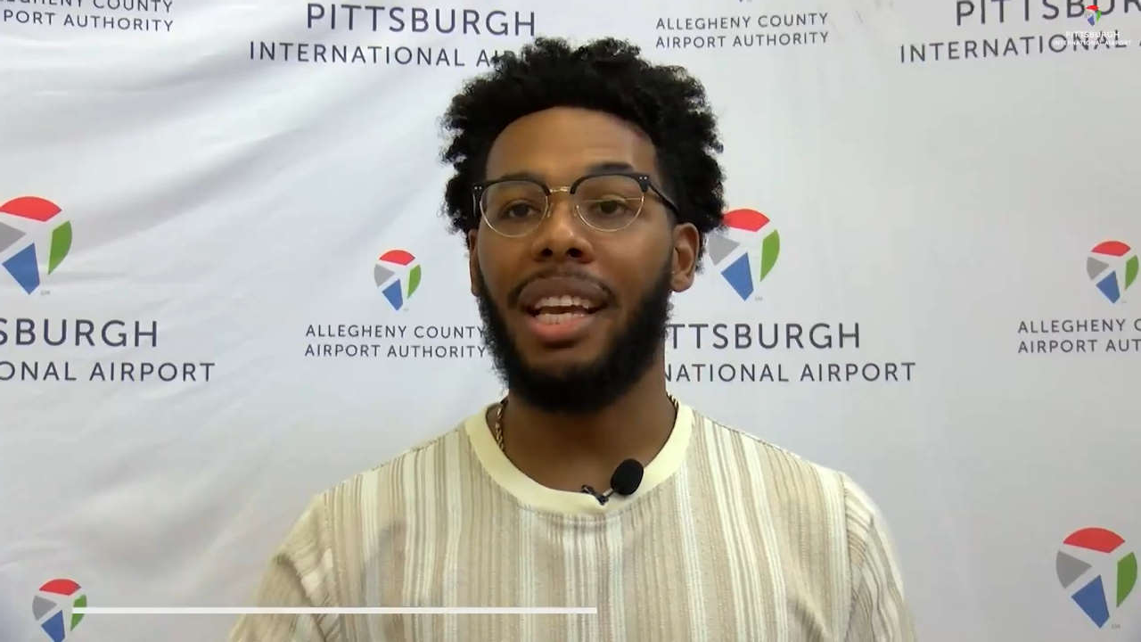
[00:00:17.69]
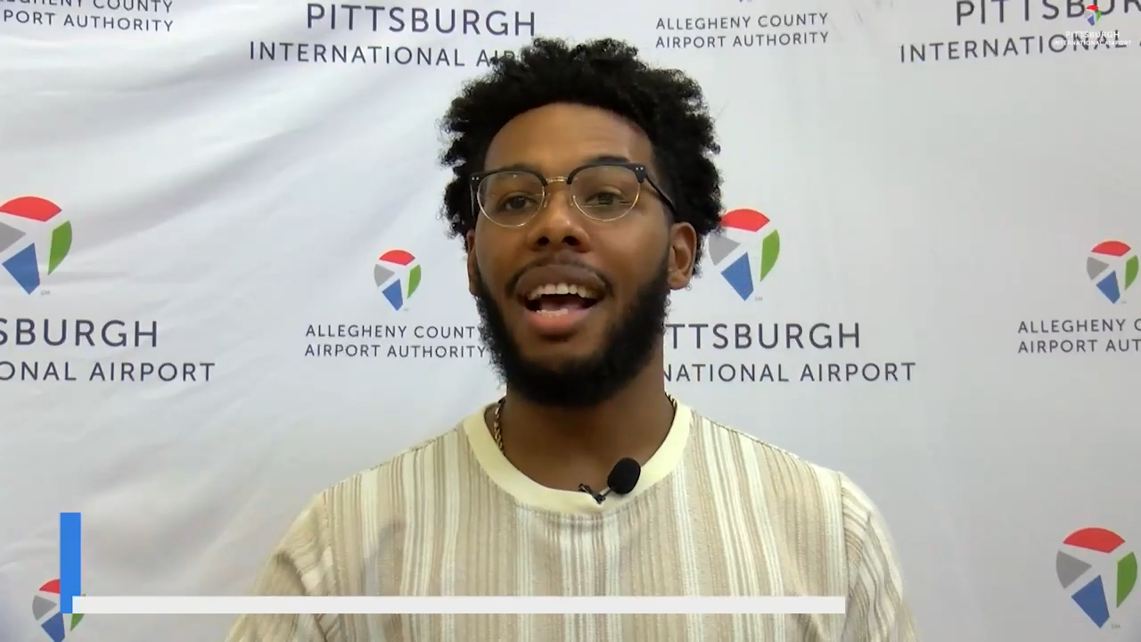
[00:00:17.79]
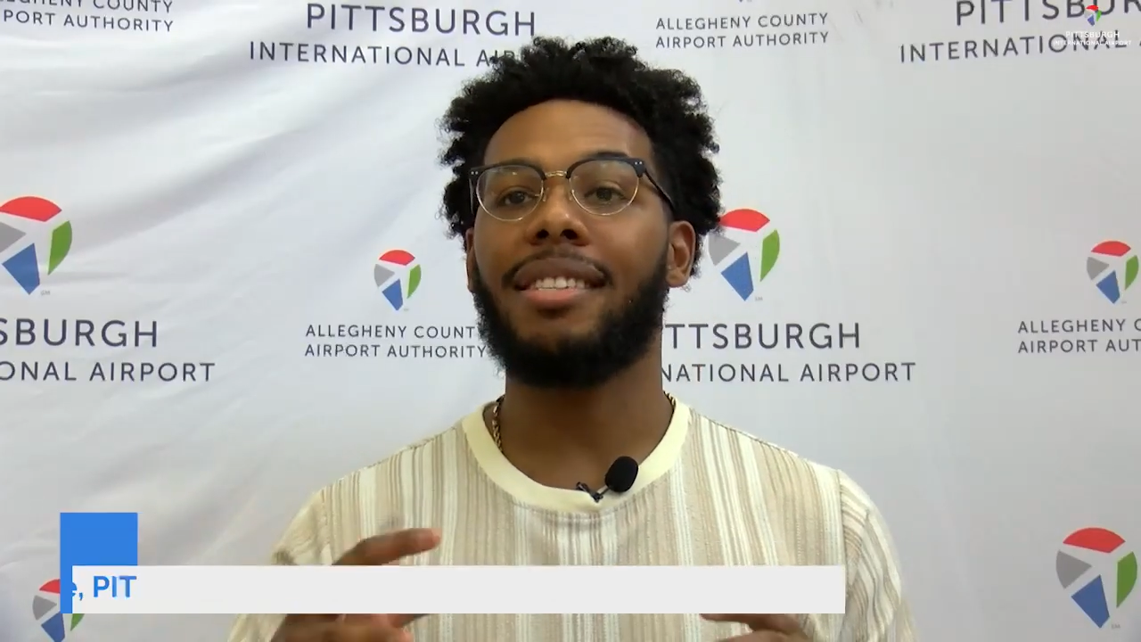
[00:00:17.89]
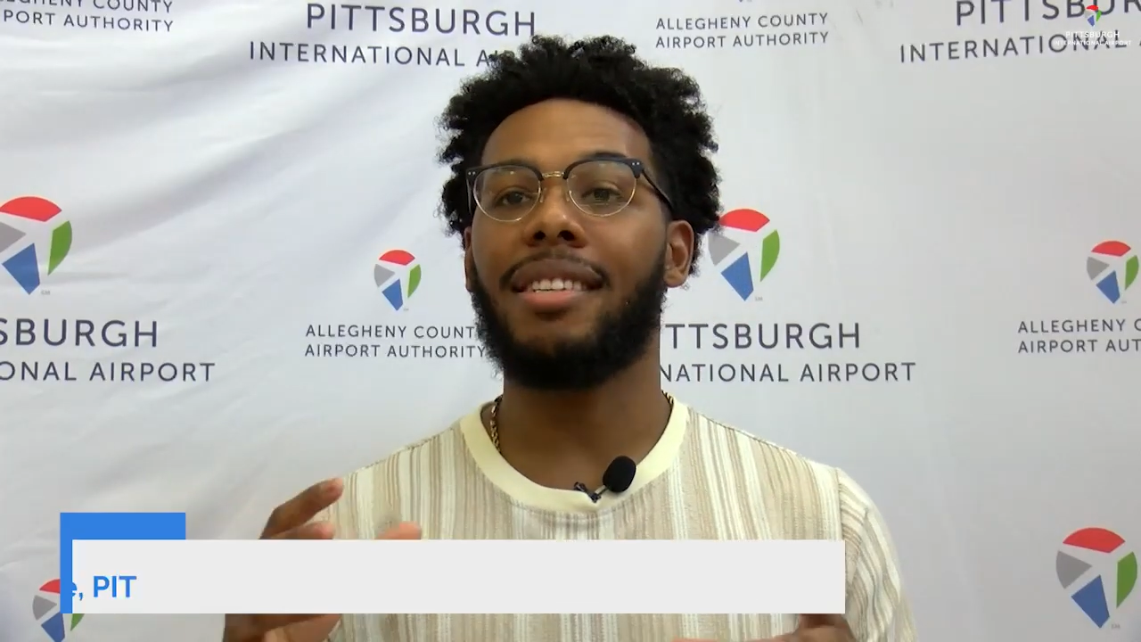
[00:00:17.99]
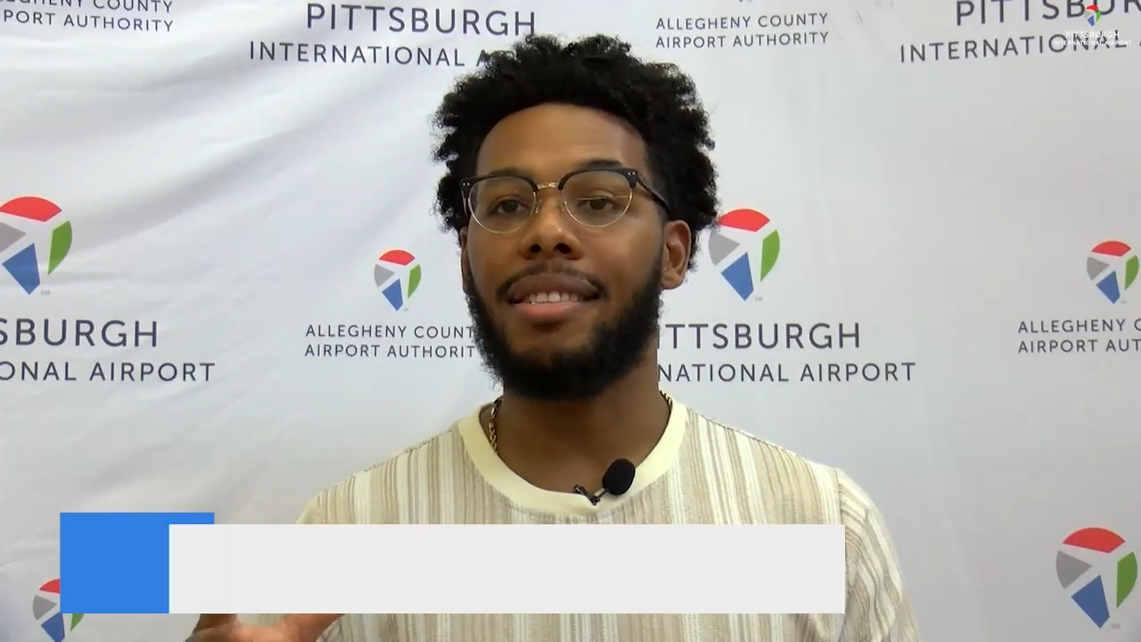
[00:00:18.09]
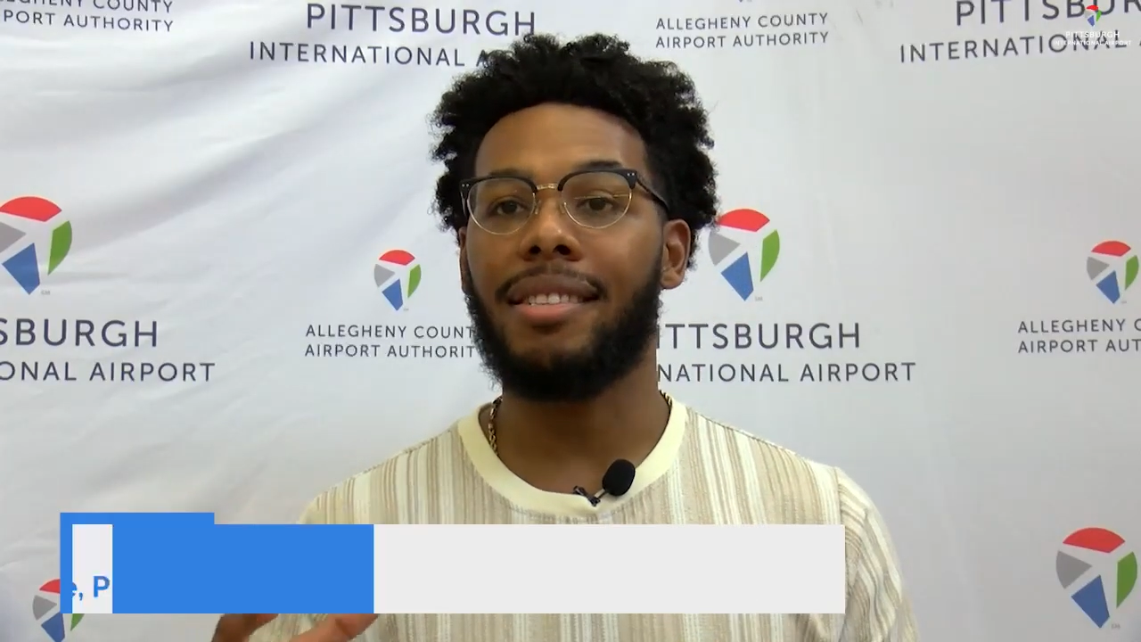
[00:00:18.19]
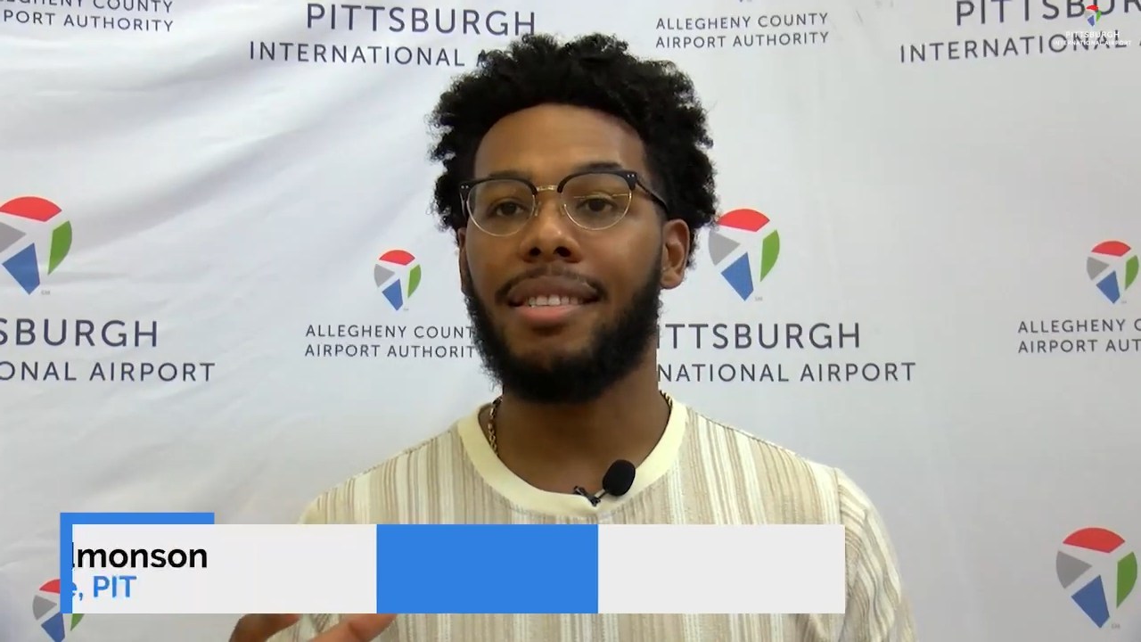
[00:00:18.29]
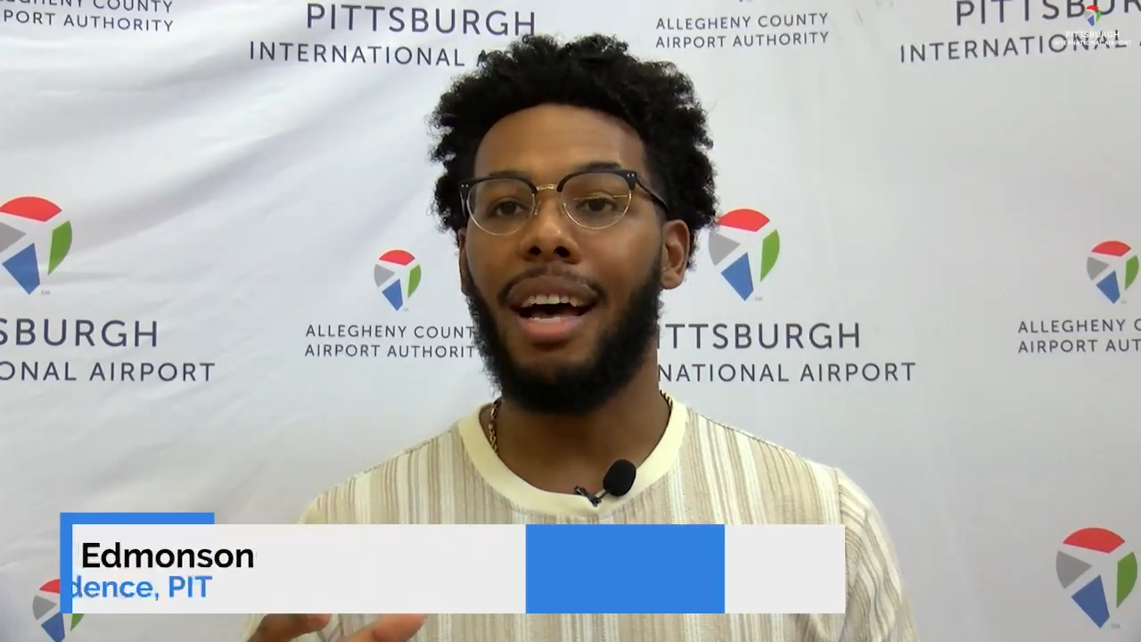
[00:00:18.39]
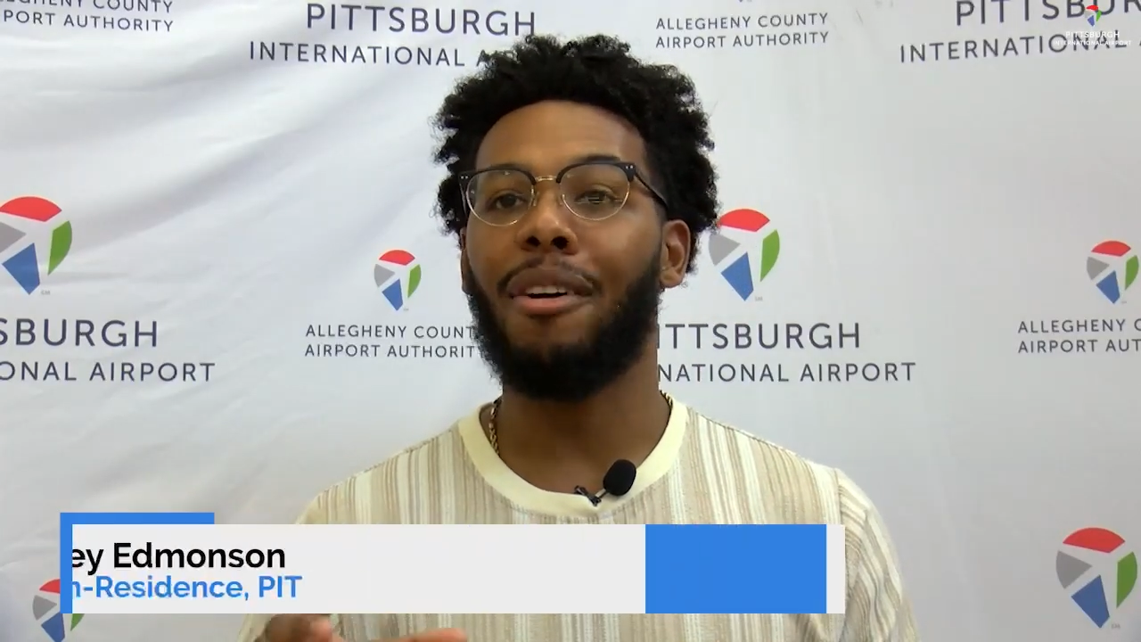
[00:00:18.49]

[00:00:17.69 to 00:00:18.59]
the essence